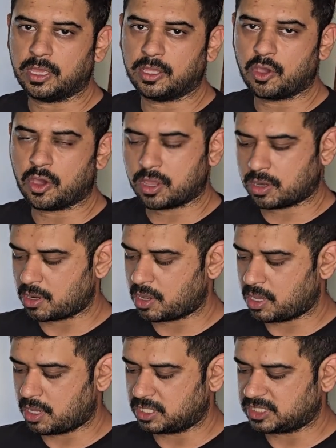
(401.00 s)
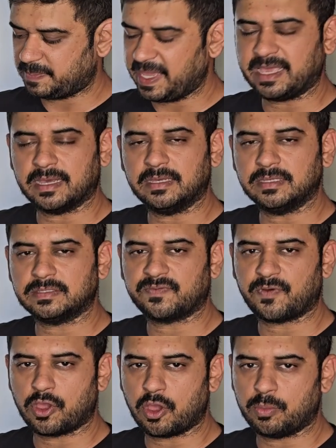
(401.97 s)
your speakers
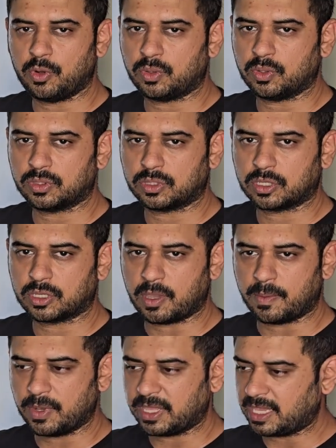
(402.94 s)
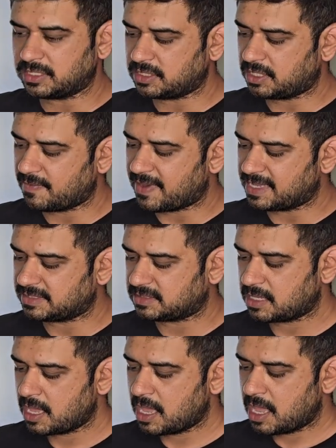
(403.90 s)
for your Bluetooth communication
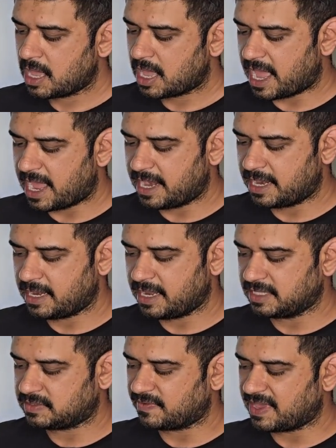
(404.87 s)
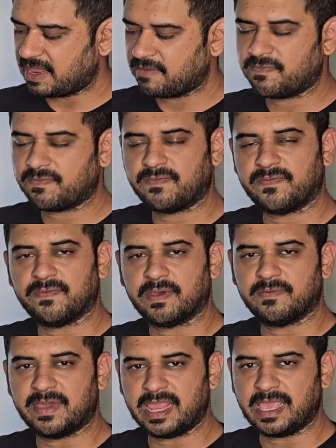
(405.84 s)
device, and it's
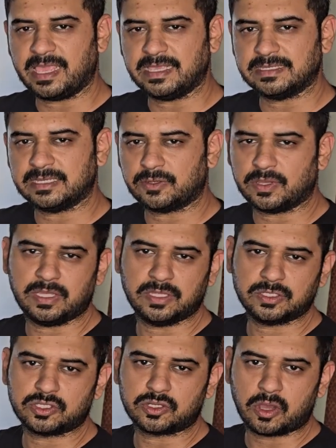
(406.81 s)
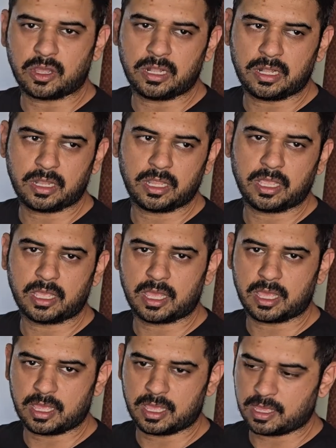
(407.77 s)
very easy to install
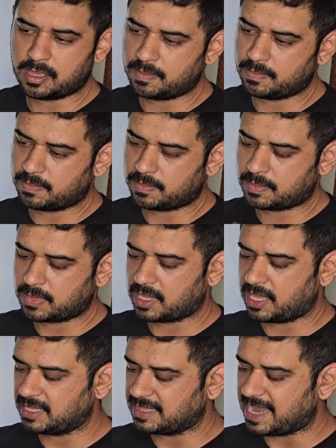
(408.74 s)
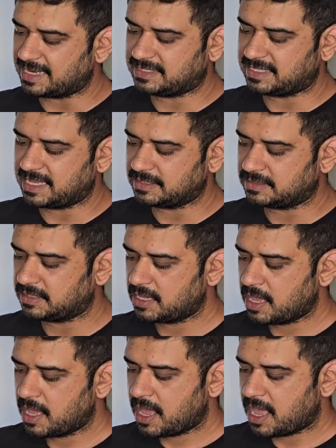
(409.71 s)
in that sense.
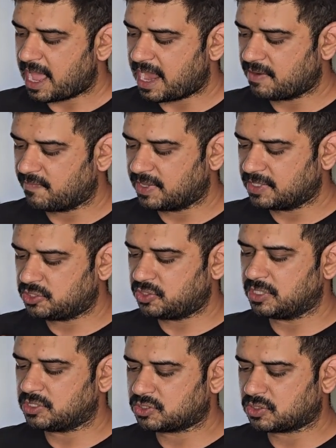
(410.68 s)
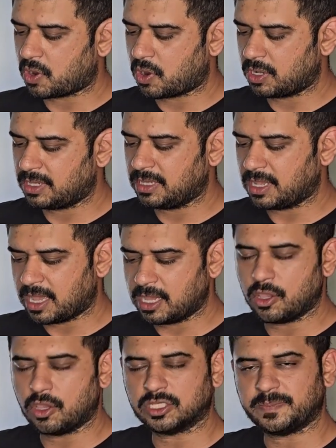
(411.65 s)
And once you install
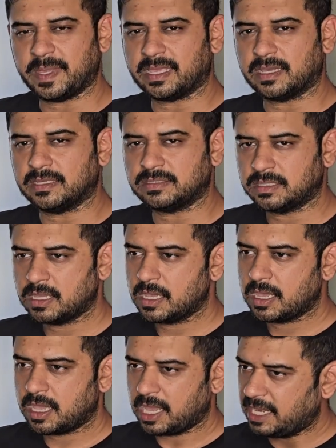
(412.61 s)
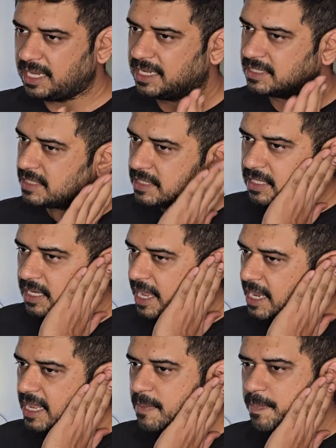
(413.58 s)
your speakers, it doesn't
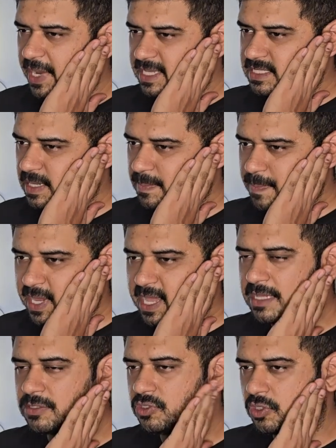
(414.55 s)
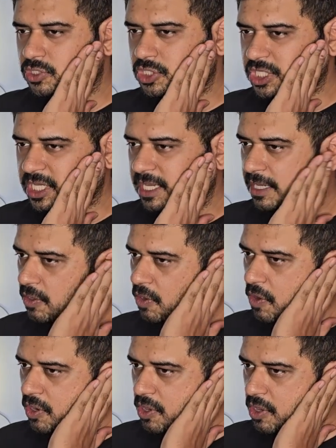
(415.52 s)
really press up against your cheek
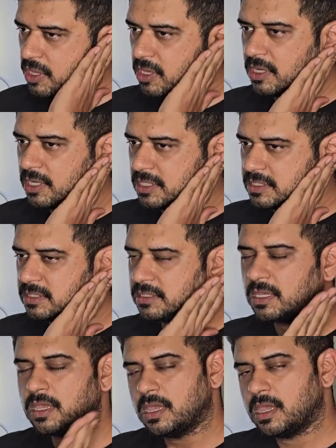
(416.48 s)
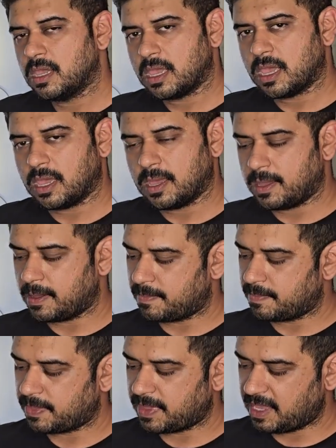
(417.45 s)
or your ears
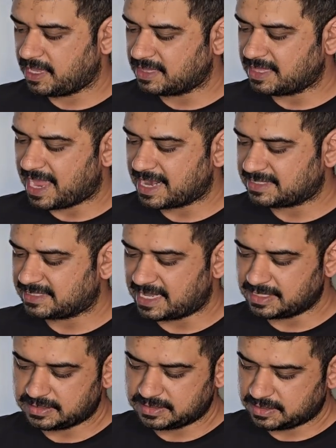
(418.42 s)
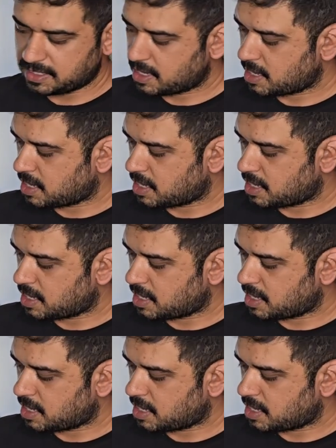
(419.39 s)
in that sense.